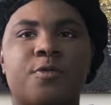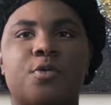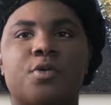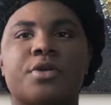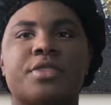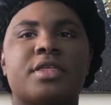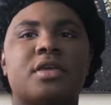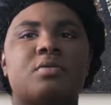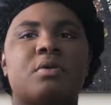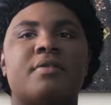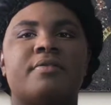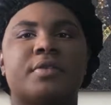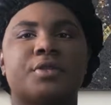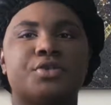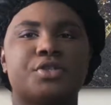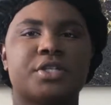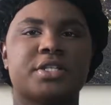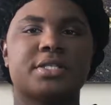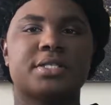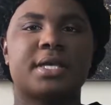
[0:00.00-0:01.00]
For the
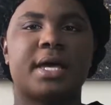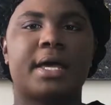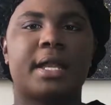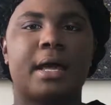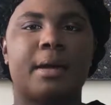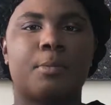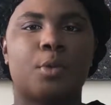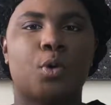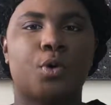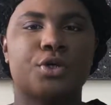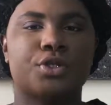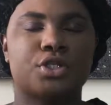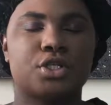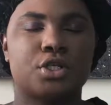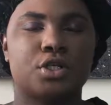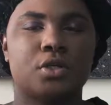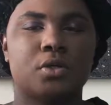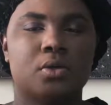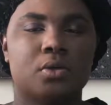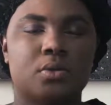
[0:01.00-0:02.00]
Revolution side, I'm going to
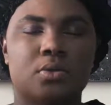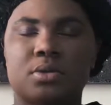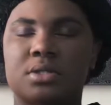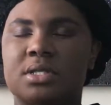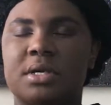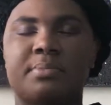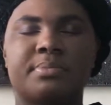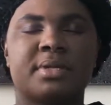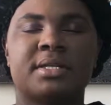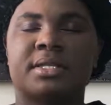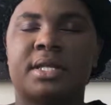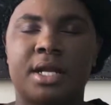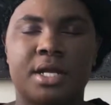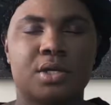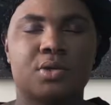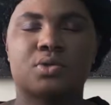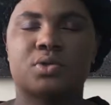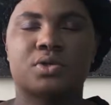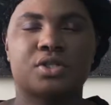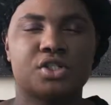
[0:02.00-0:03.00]
use something that I
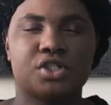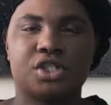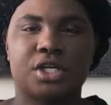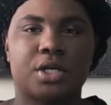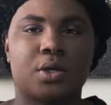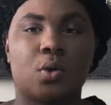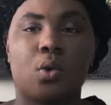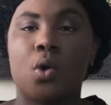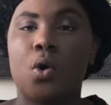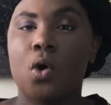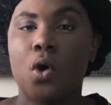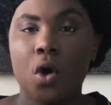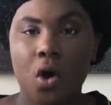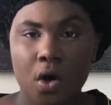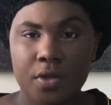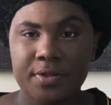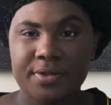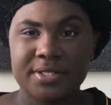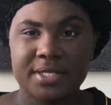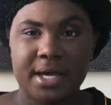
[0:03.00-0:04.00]
use on this channel
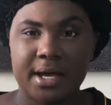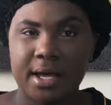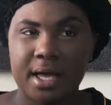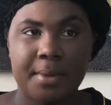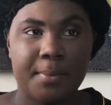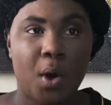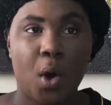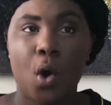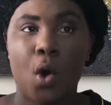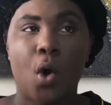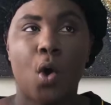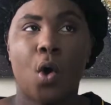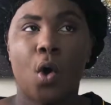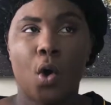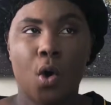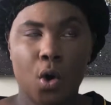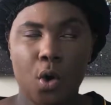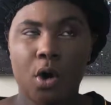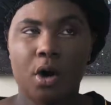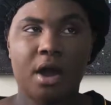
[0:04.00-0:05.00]
all the time,
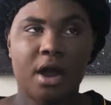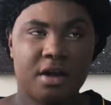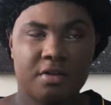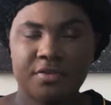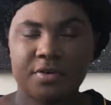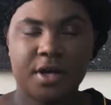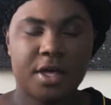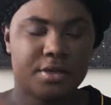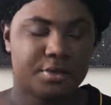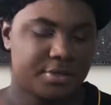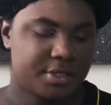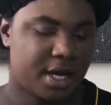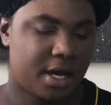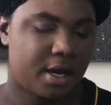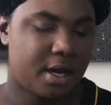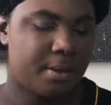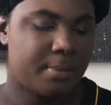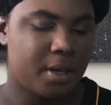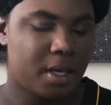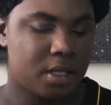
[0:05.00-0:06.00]
or every other
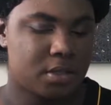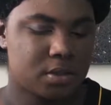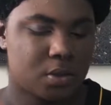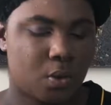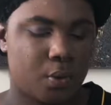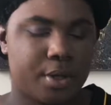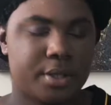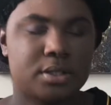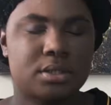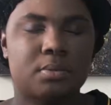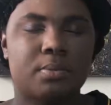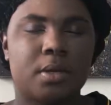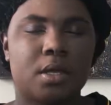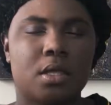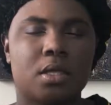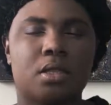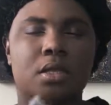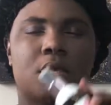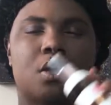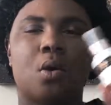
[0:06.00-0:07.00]
time. It's going to
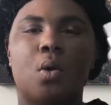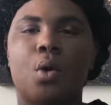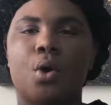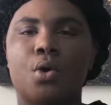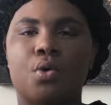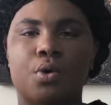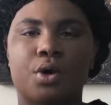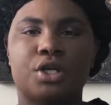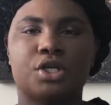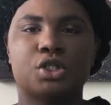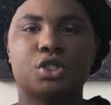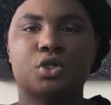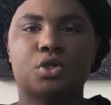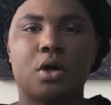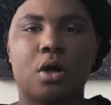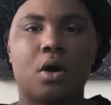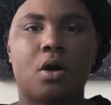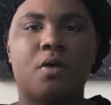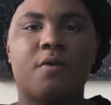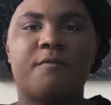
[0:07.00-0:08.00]
be the Oil
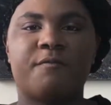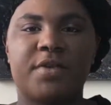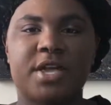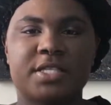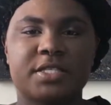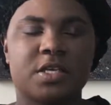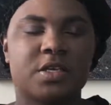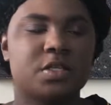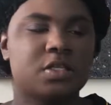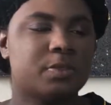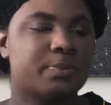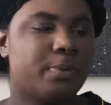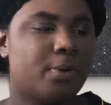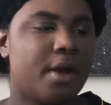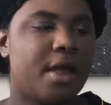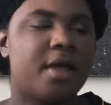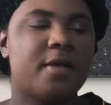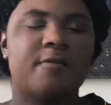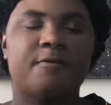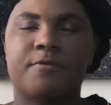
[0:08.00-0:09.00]
Control Fixing
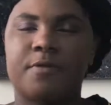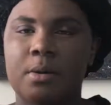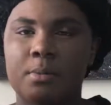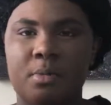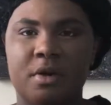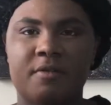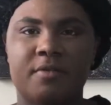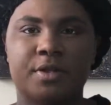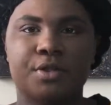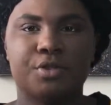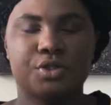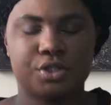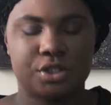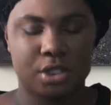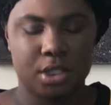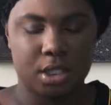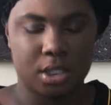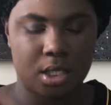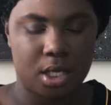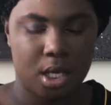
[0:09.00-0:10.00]
Spray from
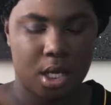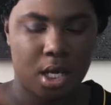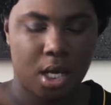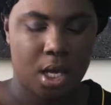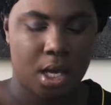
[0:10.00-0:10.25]
Revolution.